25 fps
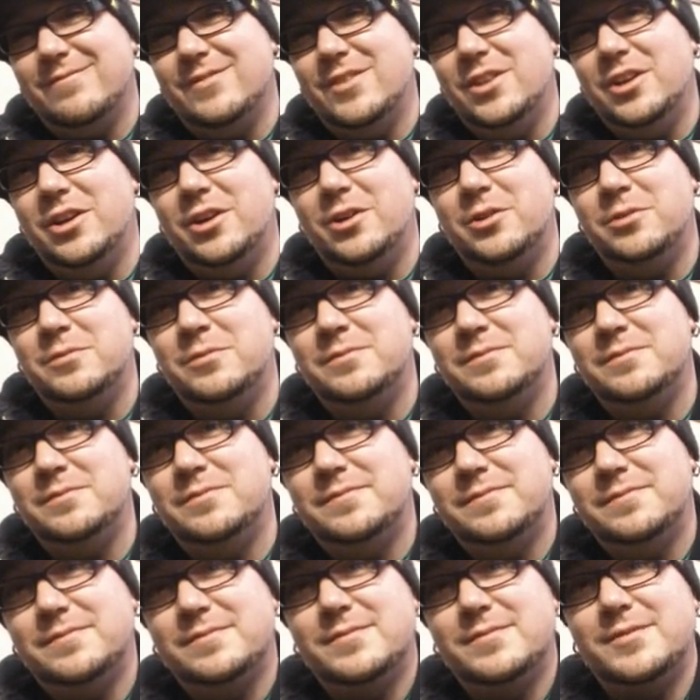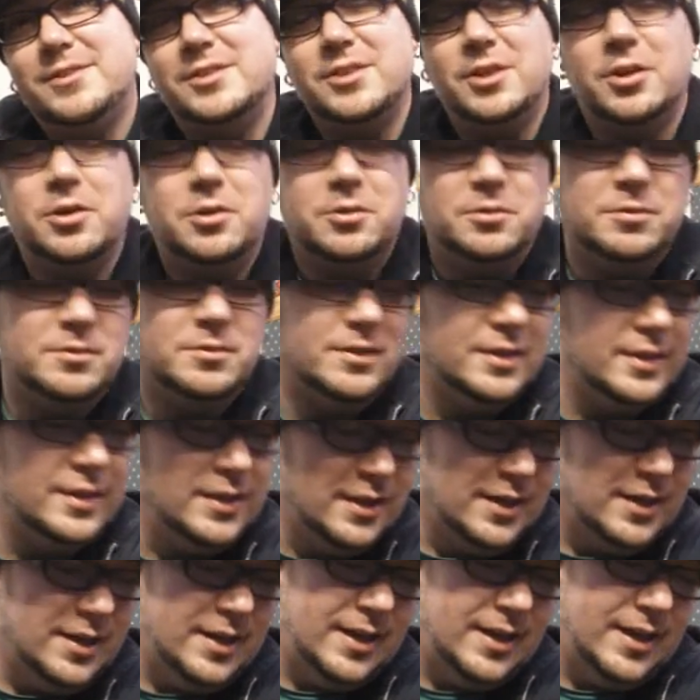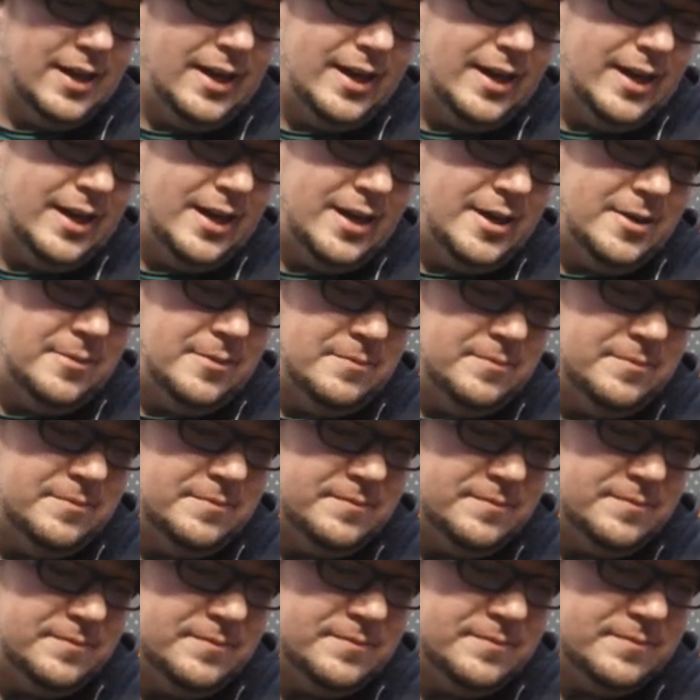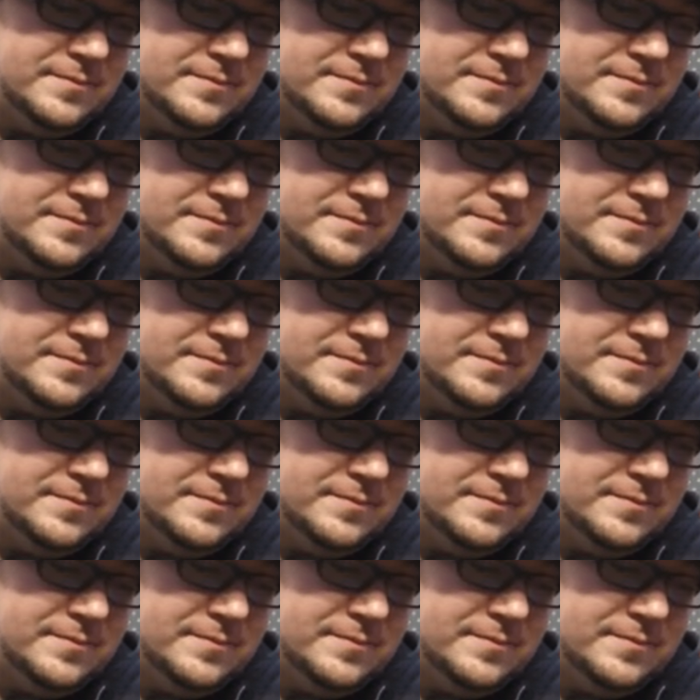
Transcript: You know? So, um,